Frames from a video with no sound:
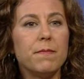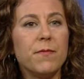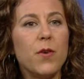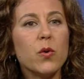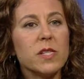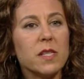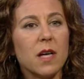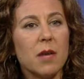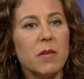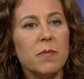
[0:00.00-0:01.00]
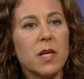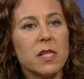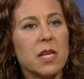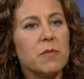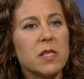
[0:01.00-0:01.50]
focusing on me
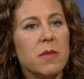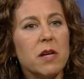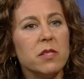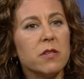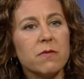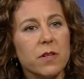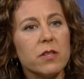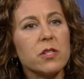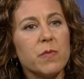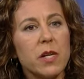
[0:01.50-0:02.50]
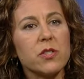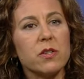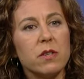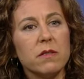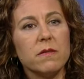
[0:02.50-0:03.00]
because I'm somehow different or
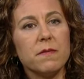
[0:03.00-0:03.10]
special.